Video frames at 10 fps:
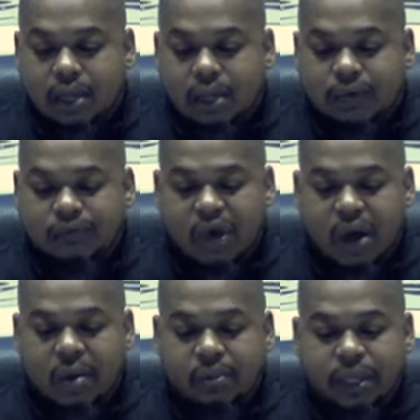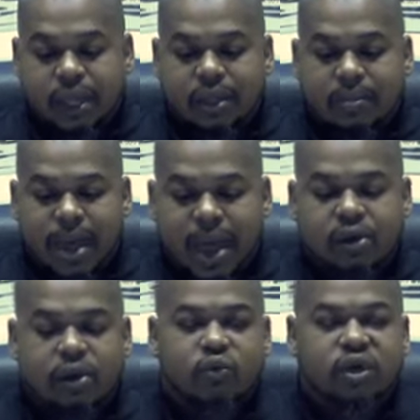Confirmed in the
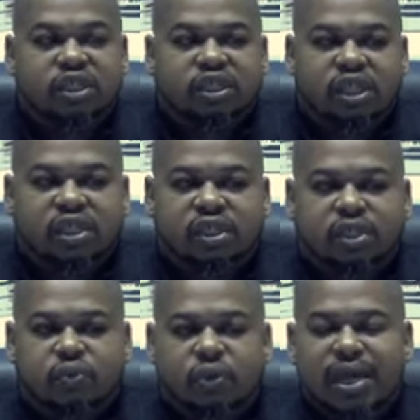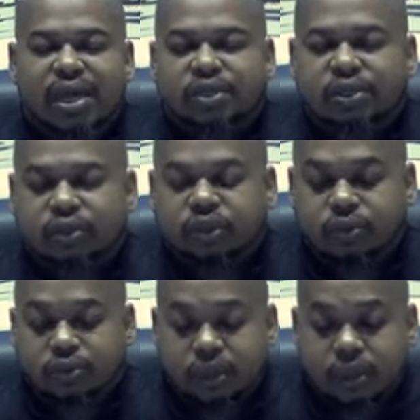manner in which Jesus will enter
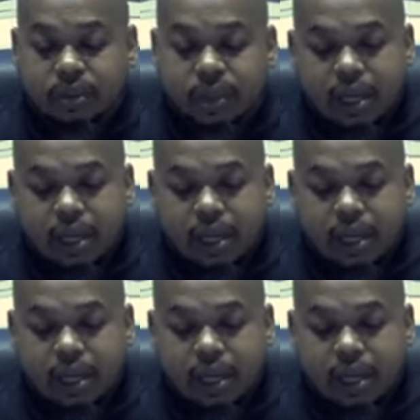Jerusalem.